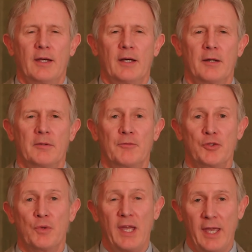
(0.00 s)
if
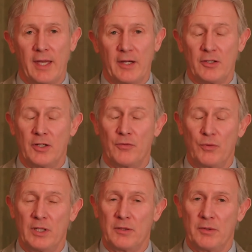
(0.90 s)
you can, and if
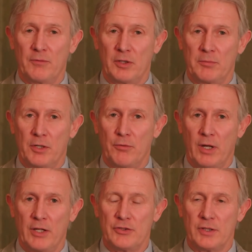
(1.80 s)
it can be
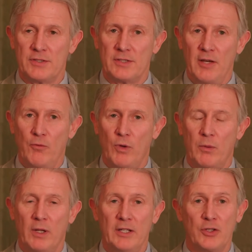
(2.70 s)
arranged in a safe way,
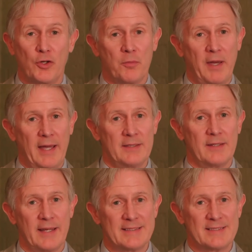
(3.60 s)
we'd like you to go back to
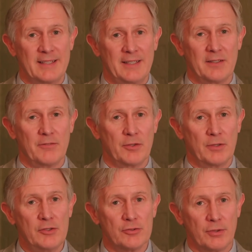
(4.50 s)
that scene of your
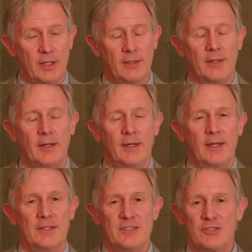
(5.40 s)
injury
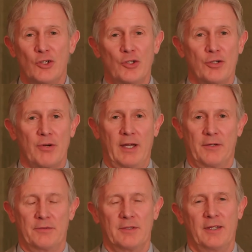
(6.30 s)
and just to look
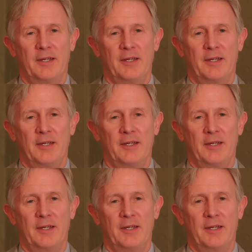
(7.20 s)
around.